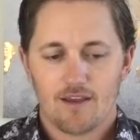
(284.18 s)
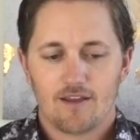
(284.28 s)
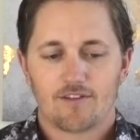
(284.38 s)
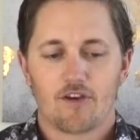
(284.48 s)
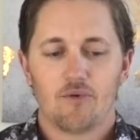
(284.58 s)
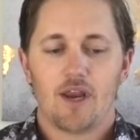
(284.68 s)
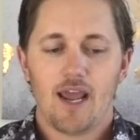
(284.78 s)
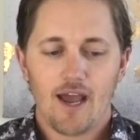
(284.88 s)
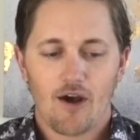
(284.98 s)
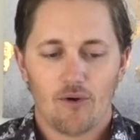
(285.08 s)
So
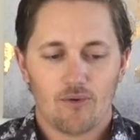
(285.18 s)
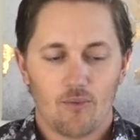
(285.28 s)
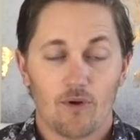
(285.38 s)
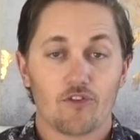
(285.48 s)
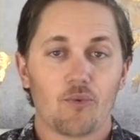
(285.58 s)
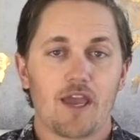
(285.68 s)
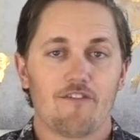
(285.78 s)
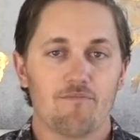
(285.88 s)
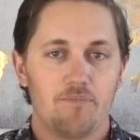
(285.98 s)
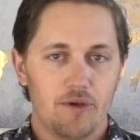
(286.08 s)
now, once we
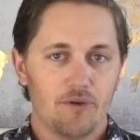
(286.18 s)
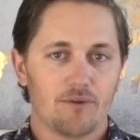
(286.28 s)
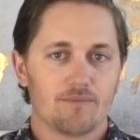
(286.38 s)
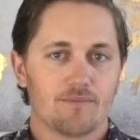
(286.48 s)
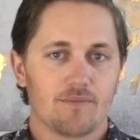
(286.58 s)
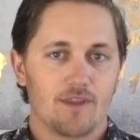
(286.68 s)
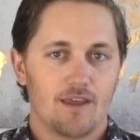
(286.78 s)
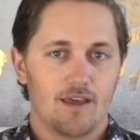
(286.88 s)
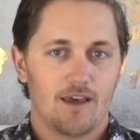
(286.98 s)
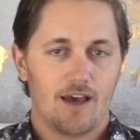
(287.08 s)
have built
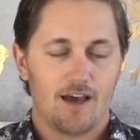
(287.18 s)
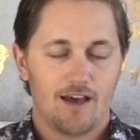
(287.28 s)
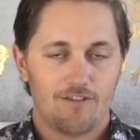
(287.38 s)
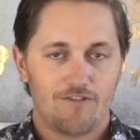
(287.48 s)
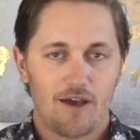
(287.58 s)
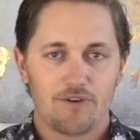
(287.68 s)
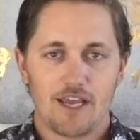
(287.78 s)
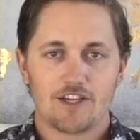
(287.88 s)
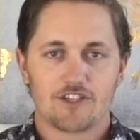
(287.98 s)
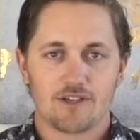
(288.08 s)
a
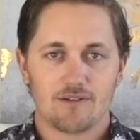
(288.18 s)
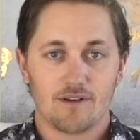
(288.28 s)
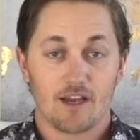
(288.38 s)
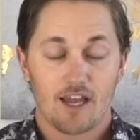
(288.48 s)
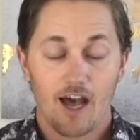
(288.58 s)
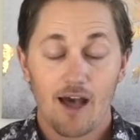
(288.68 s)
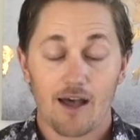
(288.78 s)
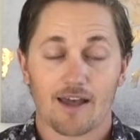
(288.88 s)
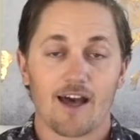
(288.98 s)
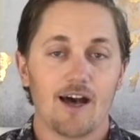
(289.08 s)
foundation,
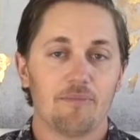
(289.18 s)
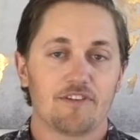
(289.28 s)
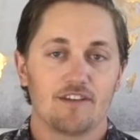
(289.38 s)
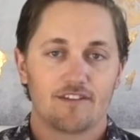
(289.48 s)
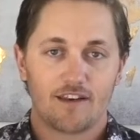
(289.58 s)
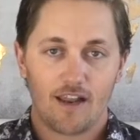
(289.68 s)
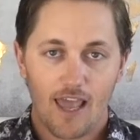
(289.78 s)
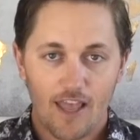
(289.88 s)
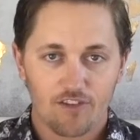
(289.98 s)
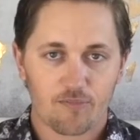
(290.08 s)
a competence
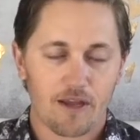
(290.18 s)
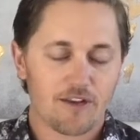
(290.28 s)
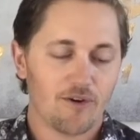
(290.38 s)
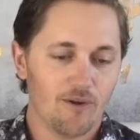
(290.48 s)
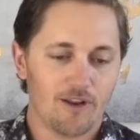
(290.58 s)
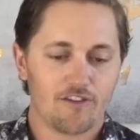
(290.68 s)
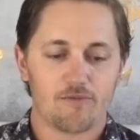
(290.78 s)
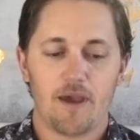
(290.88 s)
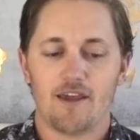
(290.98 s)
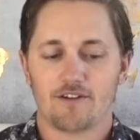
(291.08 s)
in Español, in
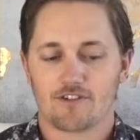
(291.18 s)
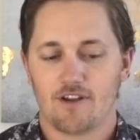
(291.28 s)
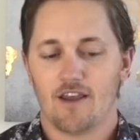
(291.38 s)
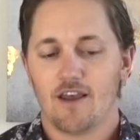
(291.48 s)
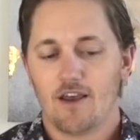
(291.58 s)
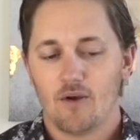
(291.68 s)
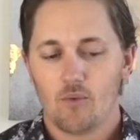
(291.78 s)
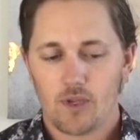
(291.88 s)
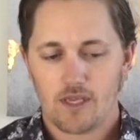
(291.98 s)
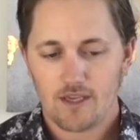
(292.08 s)
Spanish,
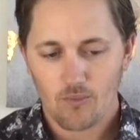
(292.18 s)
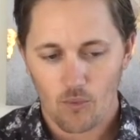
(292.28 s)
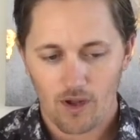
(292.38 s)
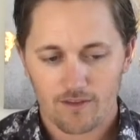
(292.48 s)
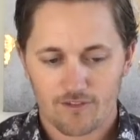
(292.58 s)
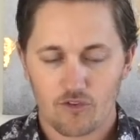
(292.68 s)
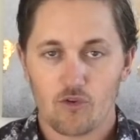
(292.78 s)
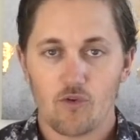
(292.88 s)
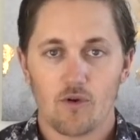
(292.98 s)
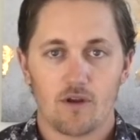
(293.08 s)
we want
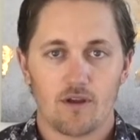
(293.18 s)
to